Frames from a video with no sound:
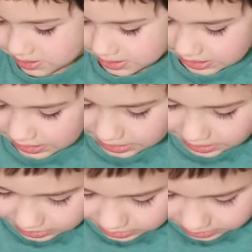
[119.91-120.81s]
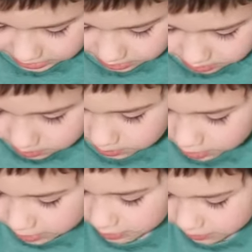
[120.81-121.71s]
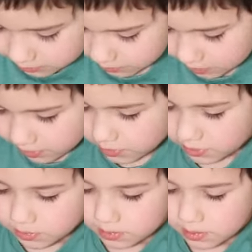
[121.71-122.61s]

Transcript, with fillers: More mix. We show everybody.